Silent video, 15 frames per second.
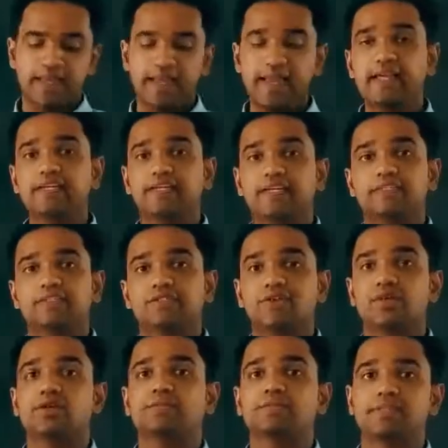air is
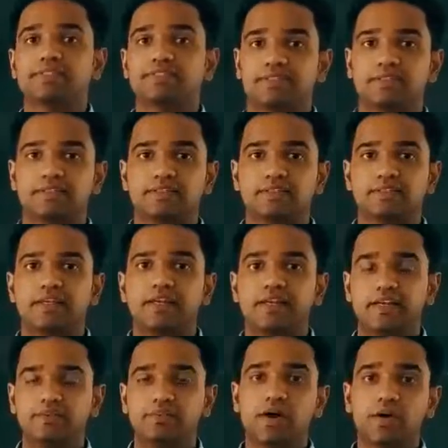not present
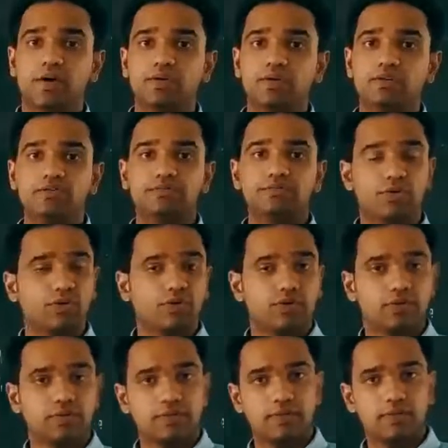in bowl
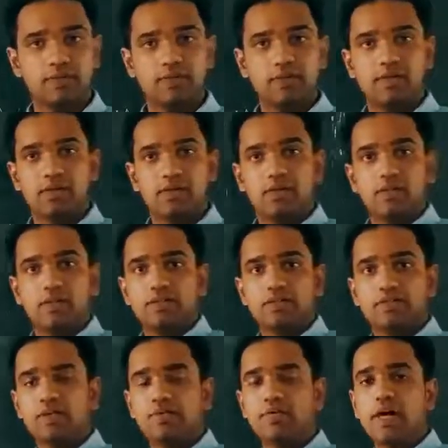4.
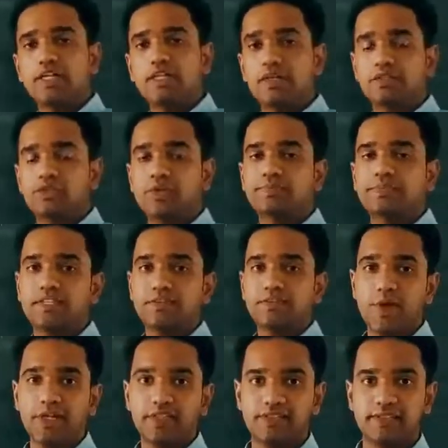So what are the
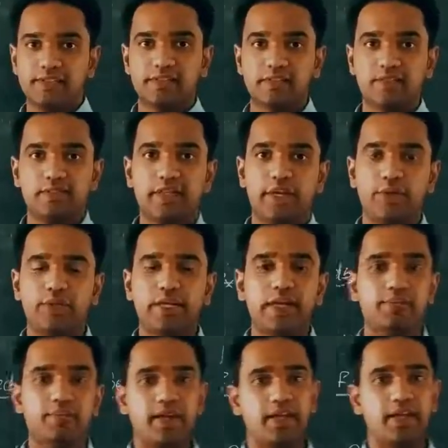observations that you
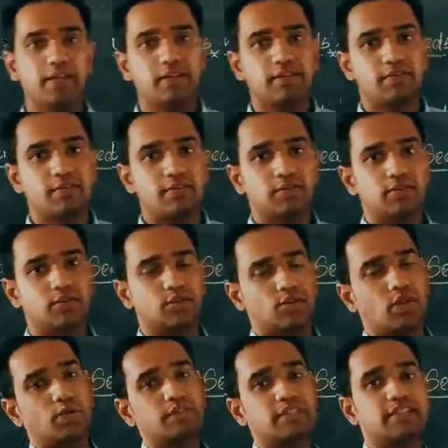can make
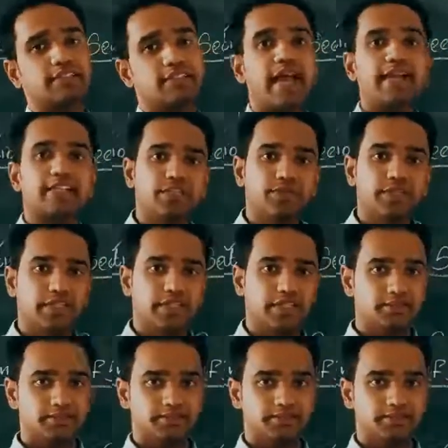throughout this activity?